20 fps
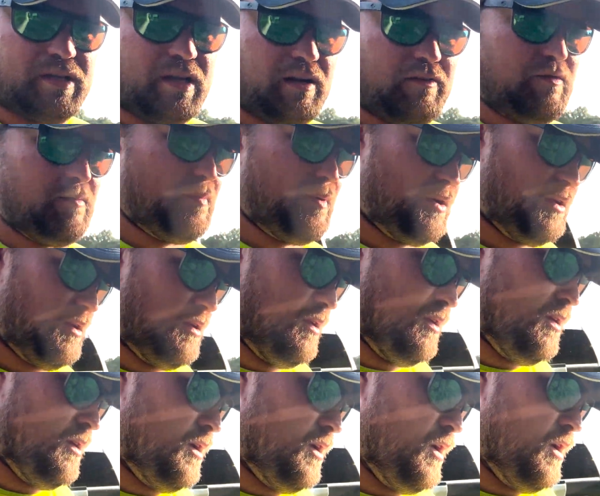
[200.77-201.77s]
out of it, but
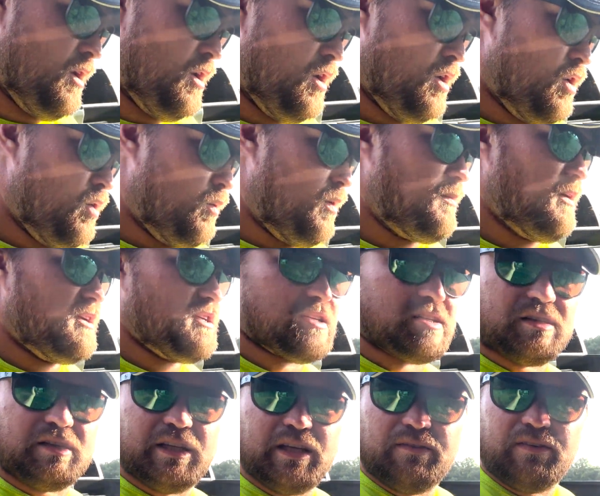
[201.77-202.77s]
we might
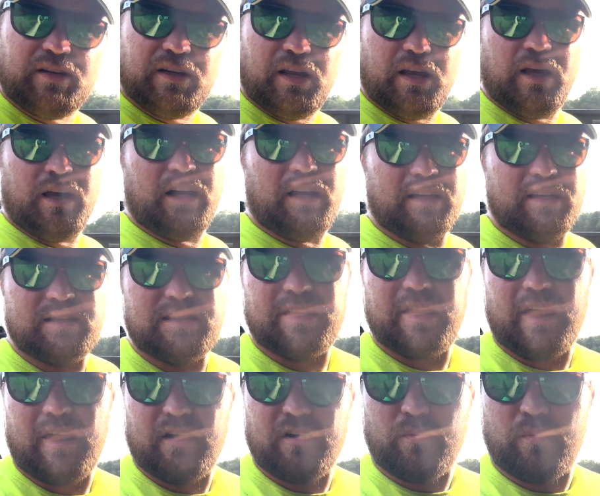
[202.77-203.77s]
just leave it and see
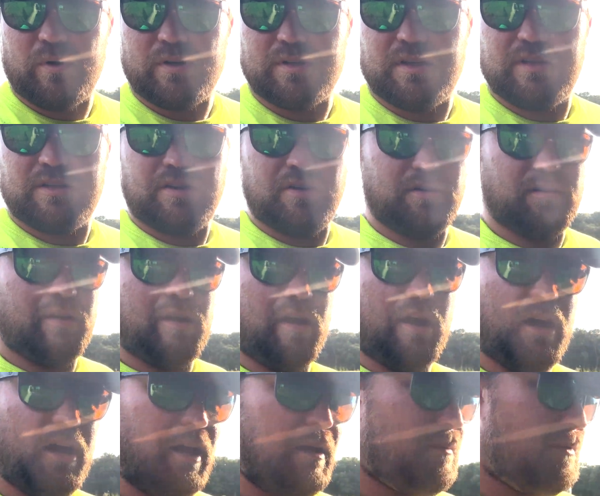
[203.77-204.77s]
how it works this year.
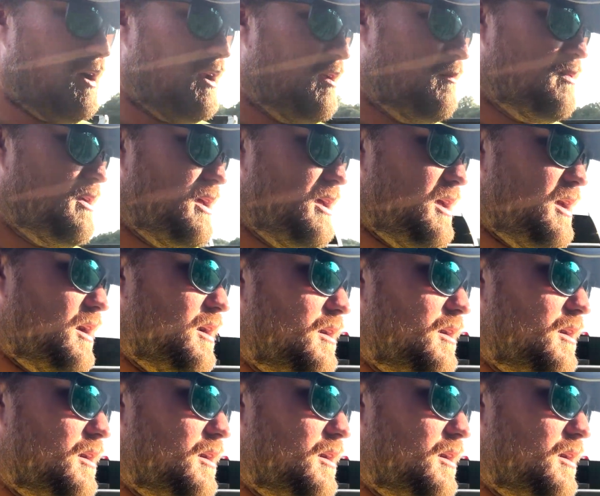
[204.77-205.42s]
I am going to be